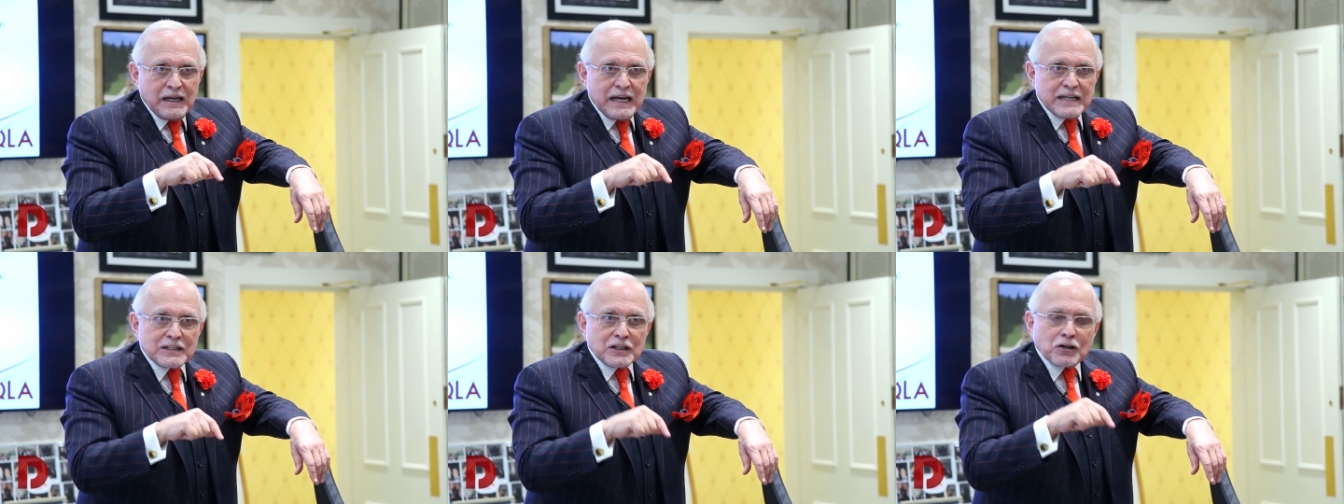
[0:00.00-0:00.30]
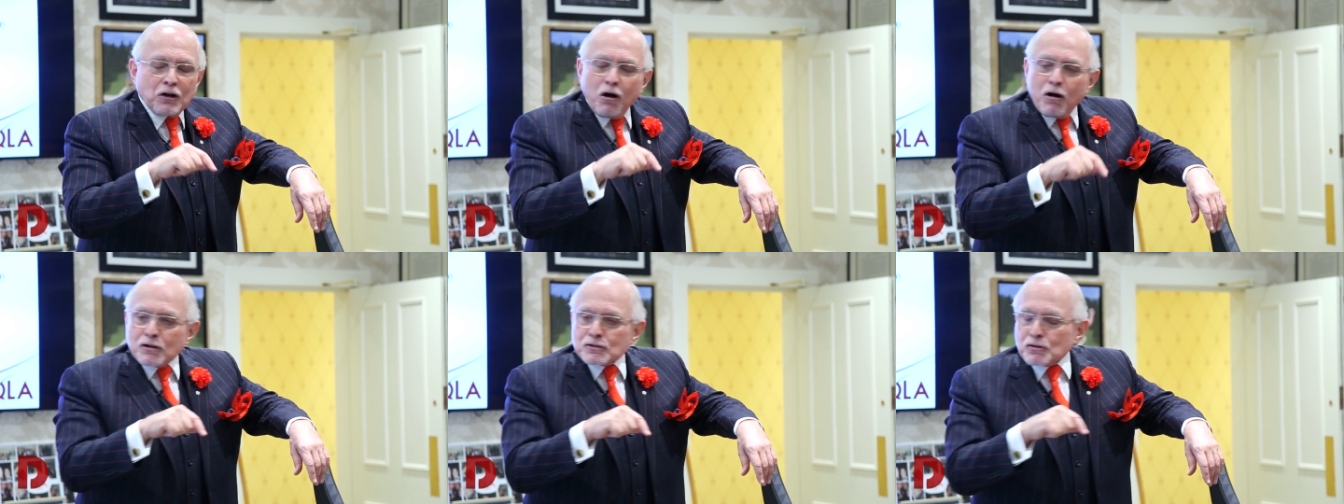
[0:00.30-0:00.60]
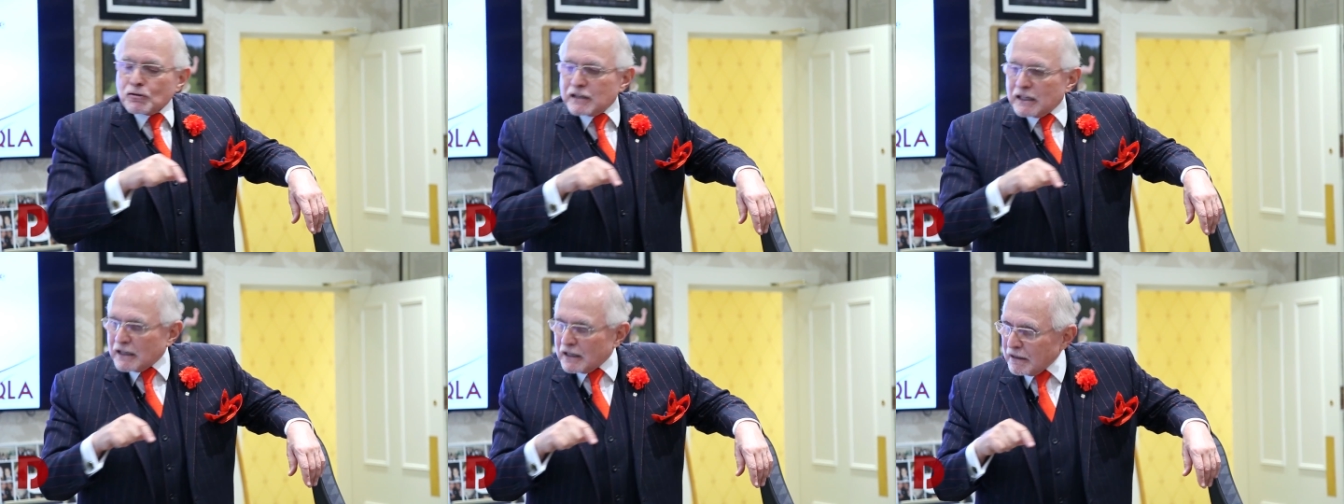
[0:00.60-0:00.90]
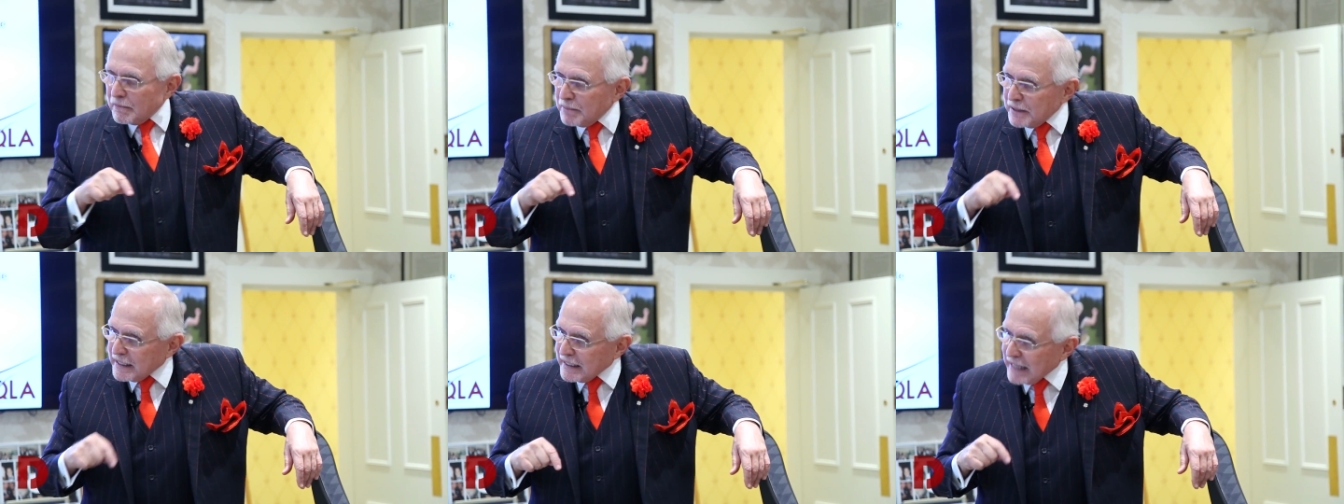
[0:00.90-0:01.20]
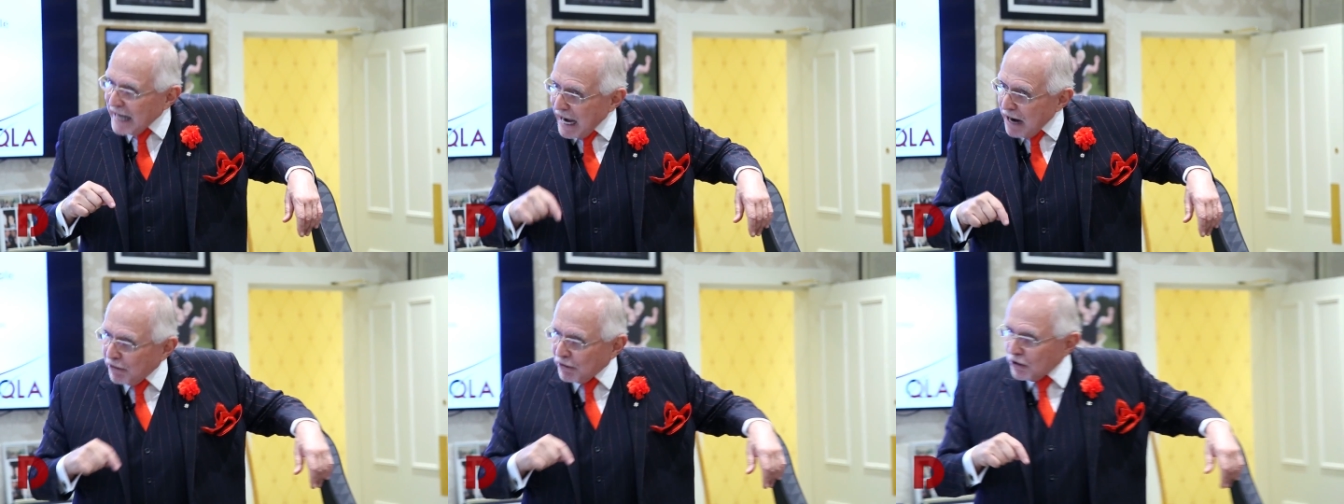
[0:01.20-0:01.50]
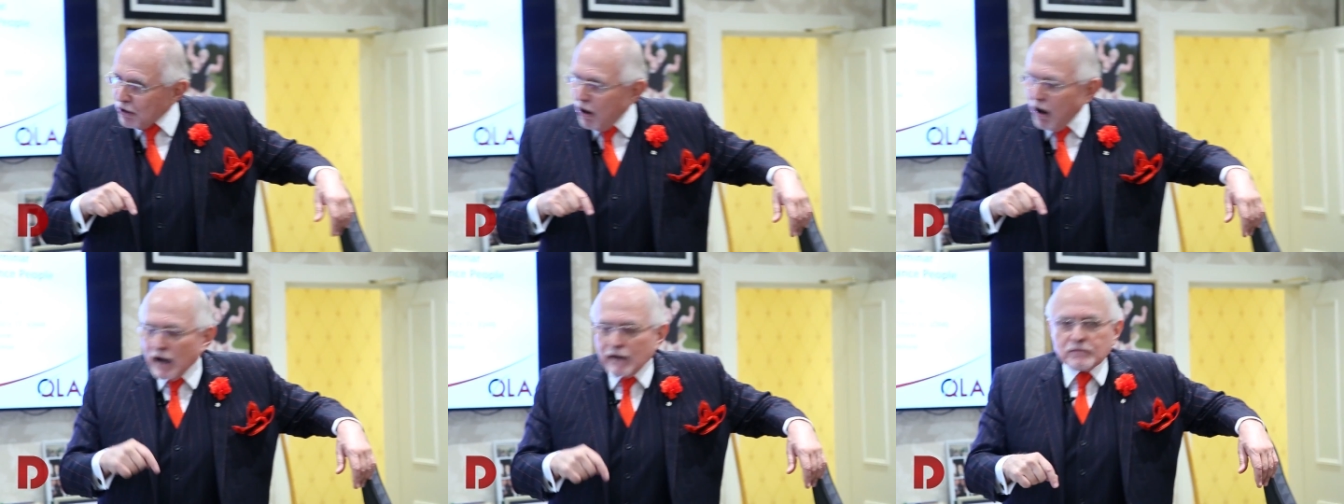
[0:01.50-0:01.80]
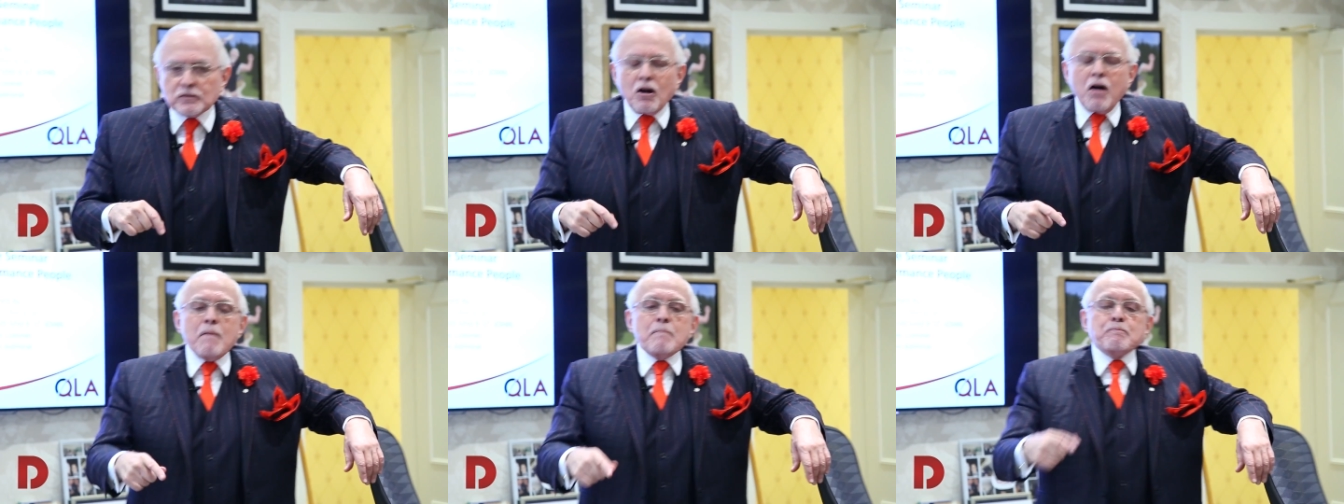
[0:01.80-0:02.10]
and the call's only going to be an hour
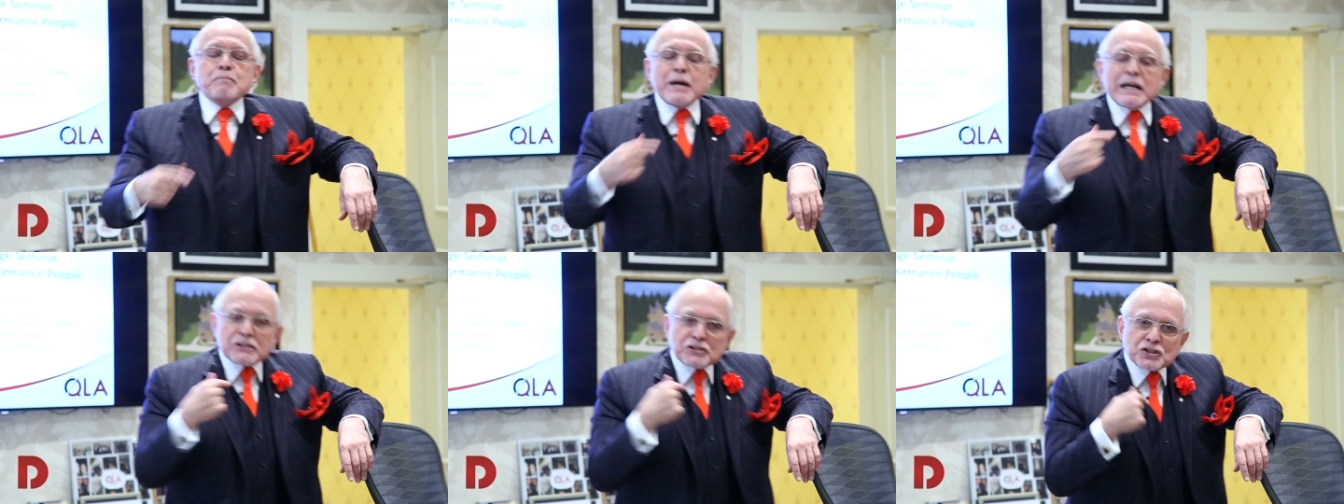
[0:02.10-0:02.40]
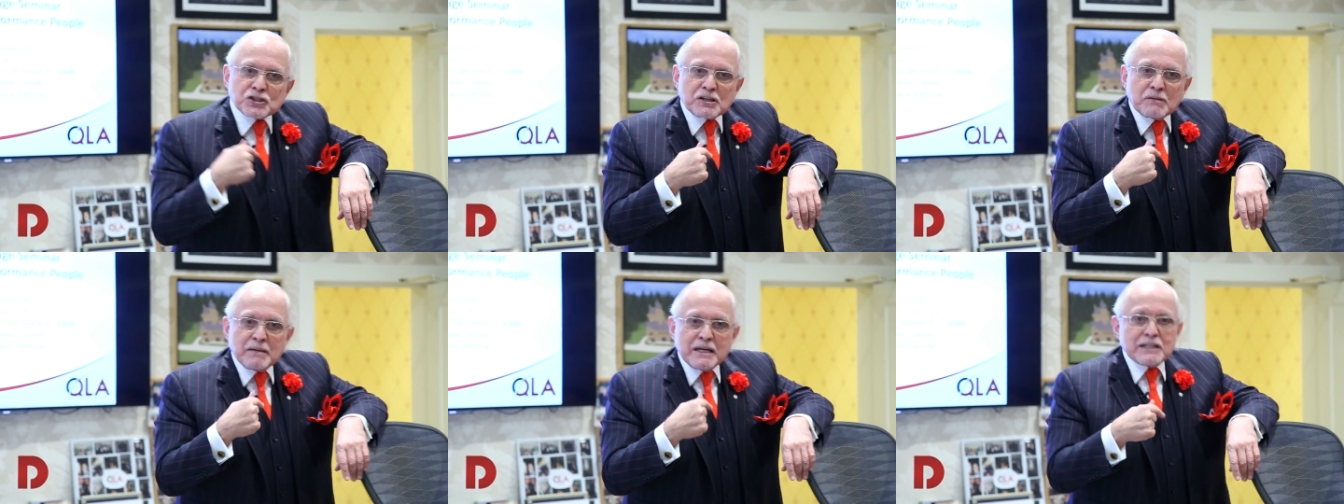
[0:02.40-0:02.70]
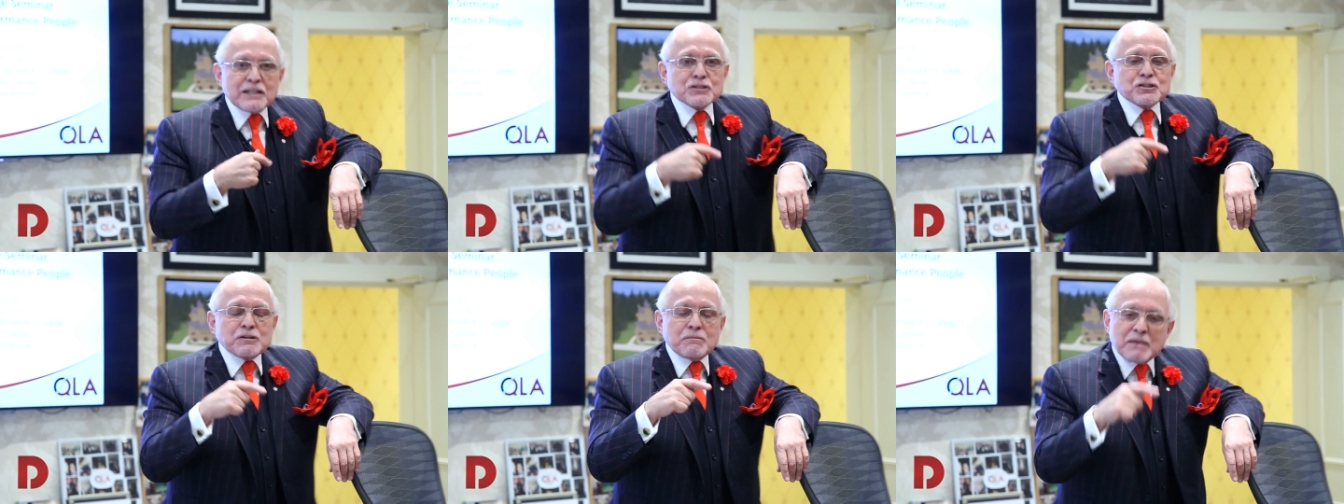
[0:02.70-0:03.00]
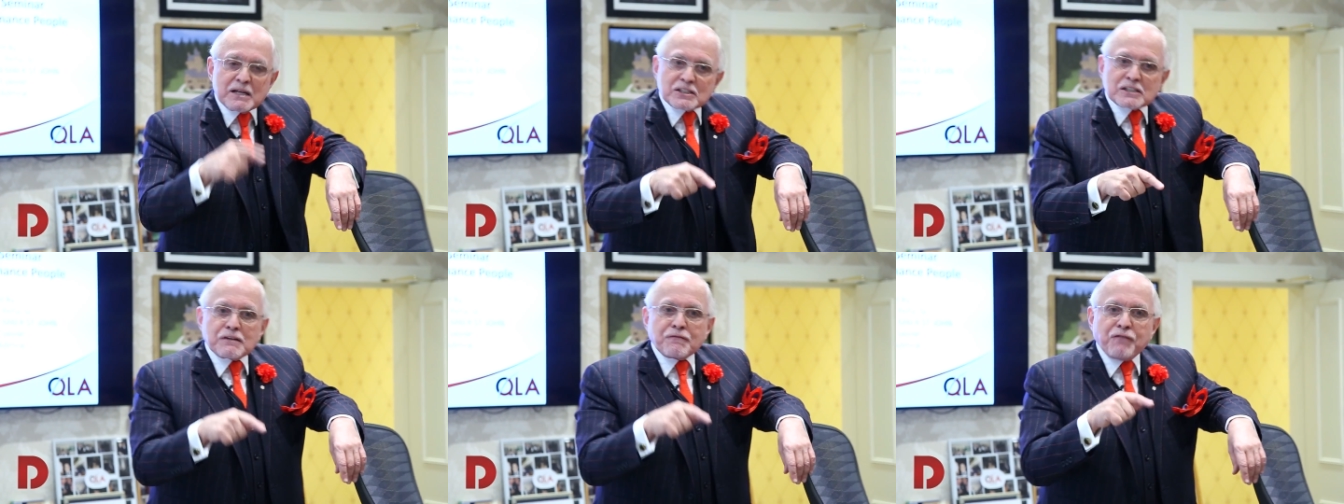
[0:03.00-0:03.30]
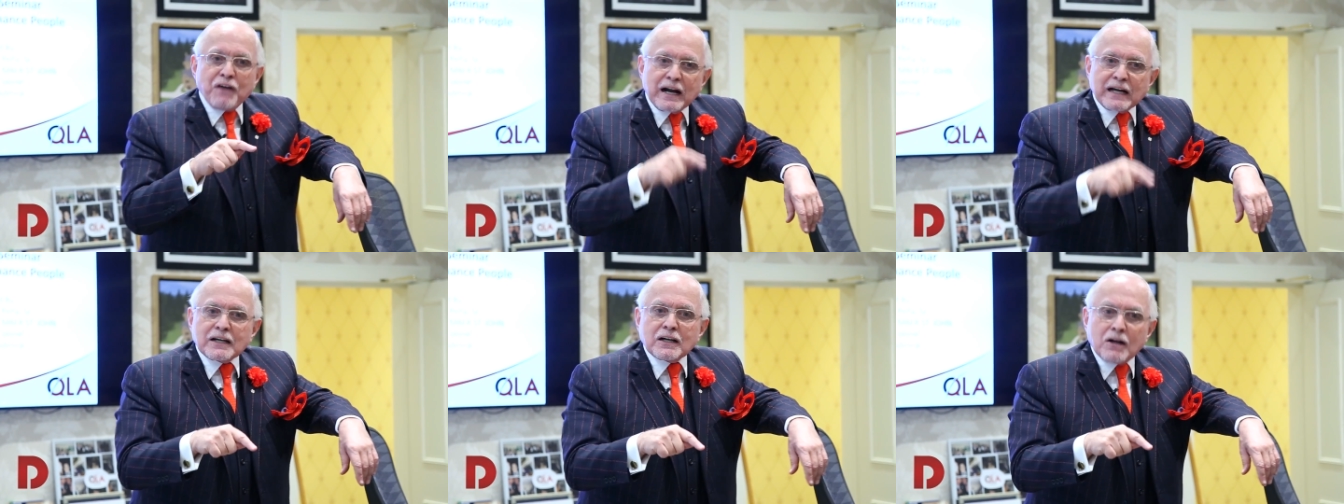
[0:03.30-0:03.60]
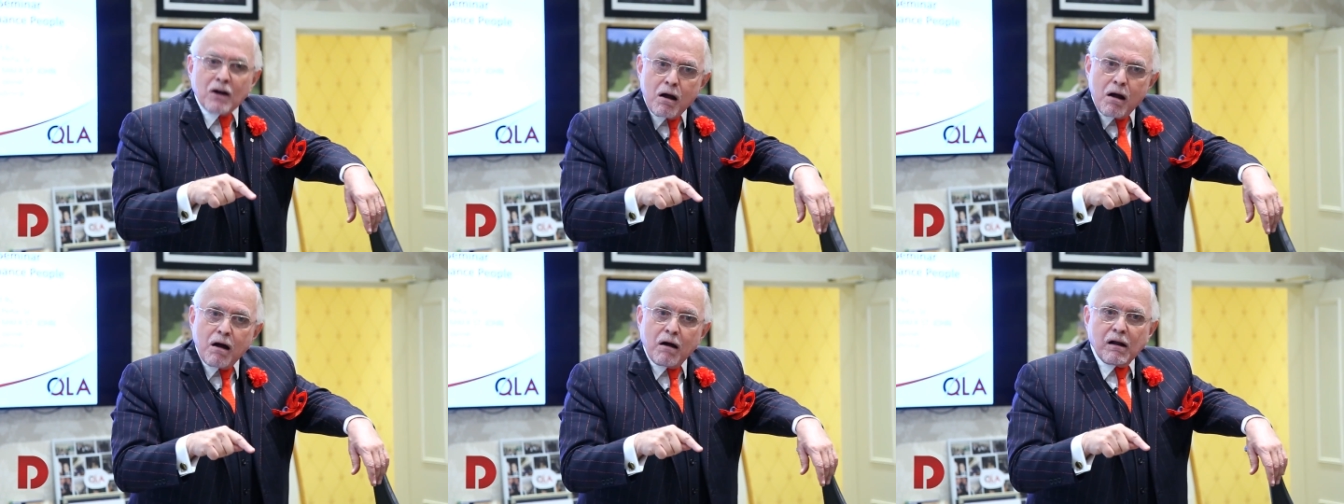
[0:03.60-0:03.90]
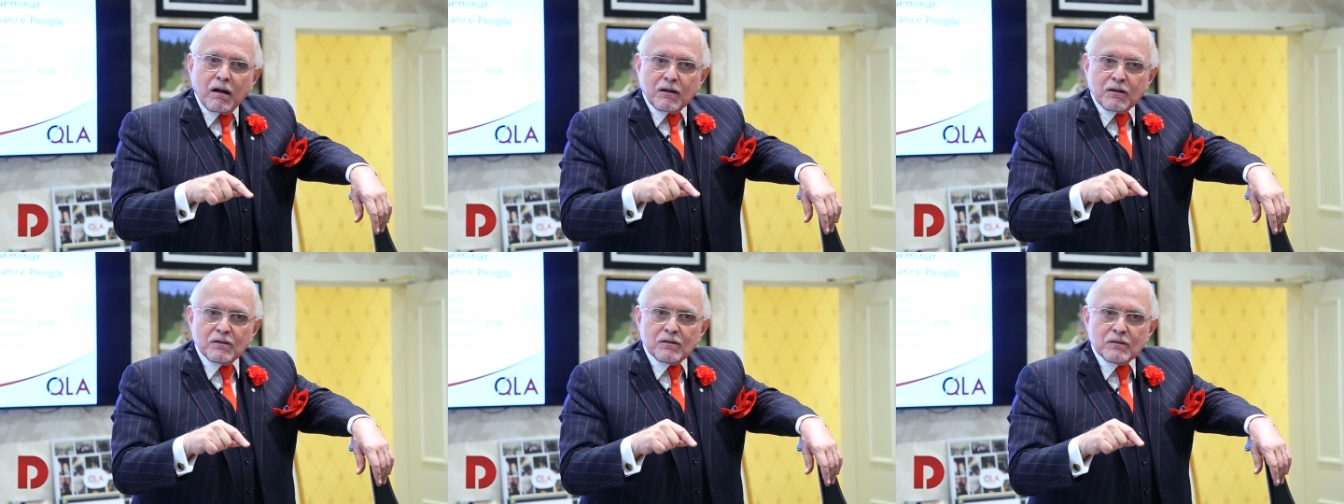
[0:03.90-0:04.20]
long, don't bitch to me that you missed the fucking
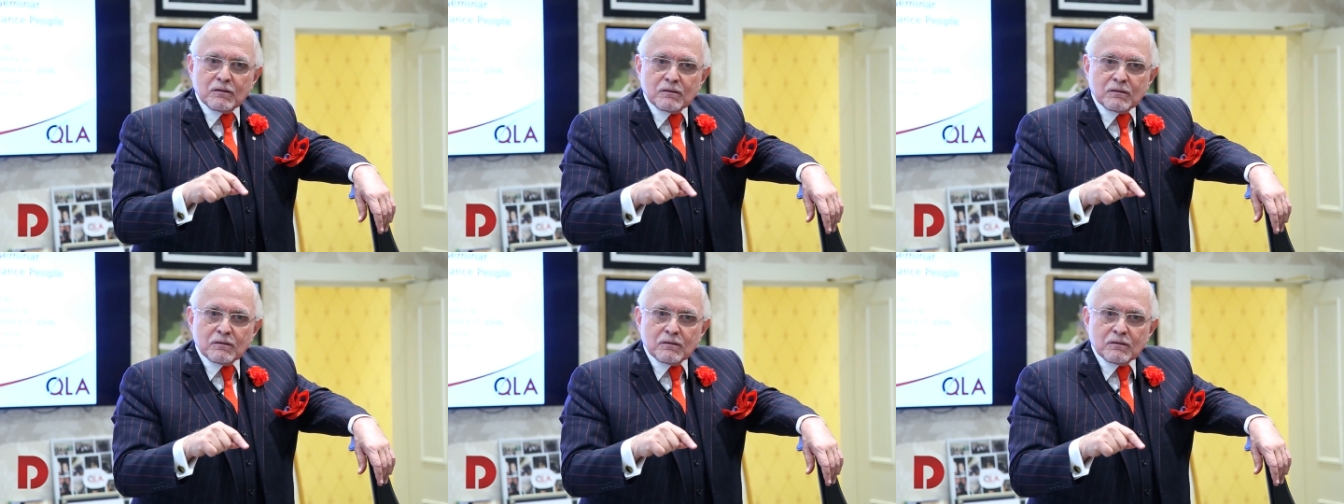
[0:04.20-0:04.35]
call.